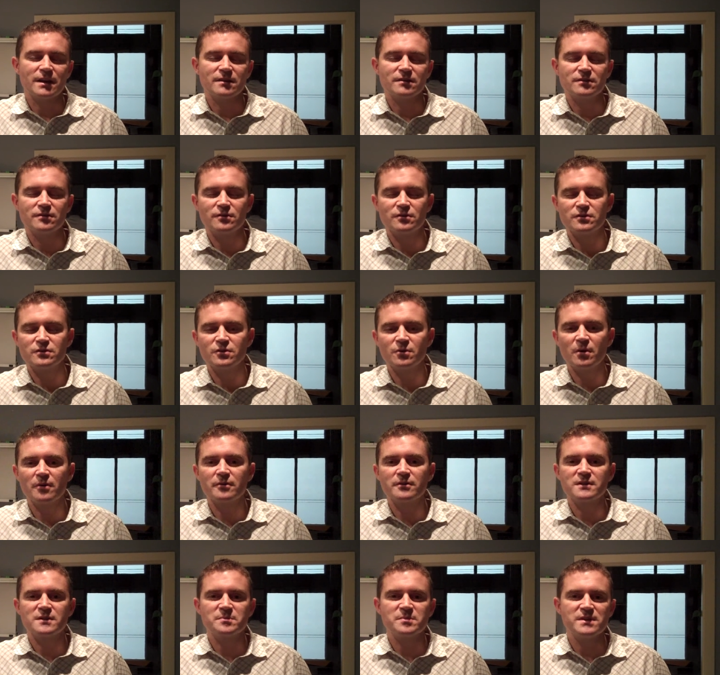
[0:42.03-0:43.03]
And there's no
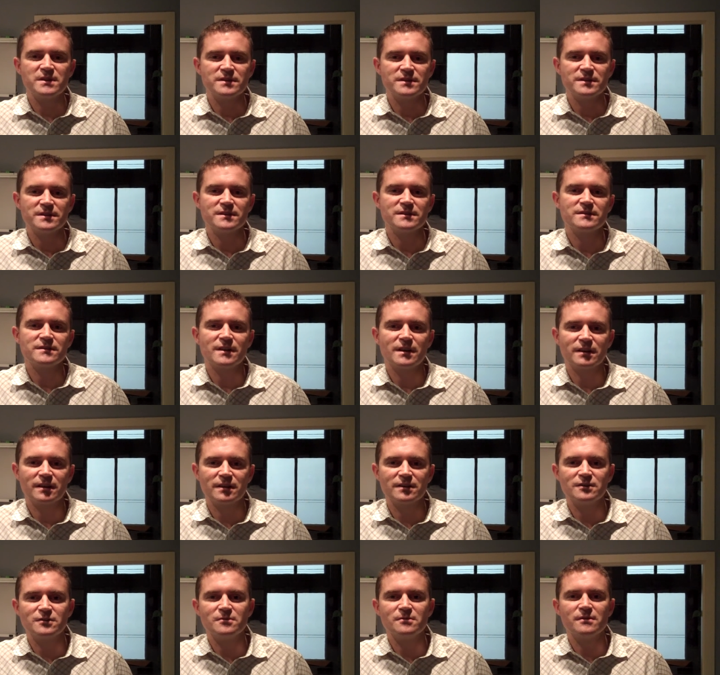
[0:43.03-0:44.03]
other species that
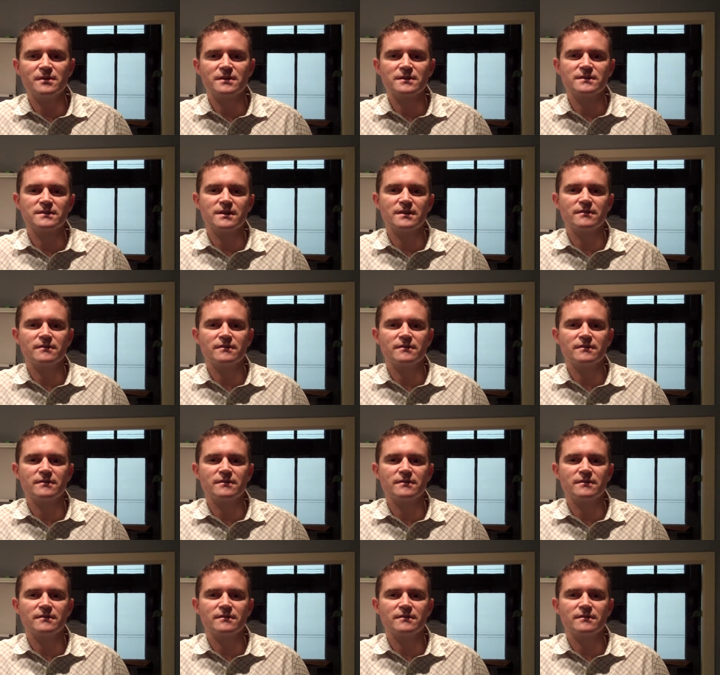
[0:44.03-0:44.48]
can do this.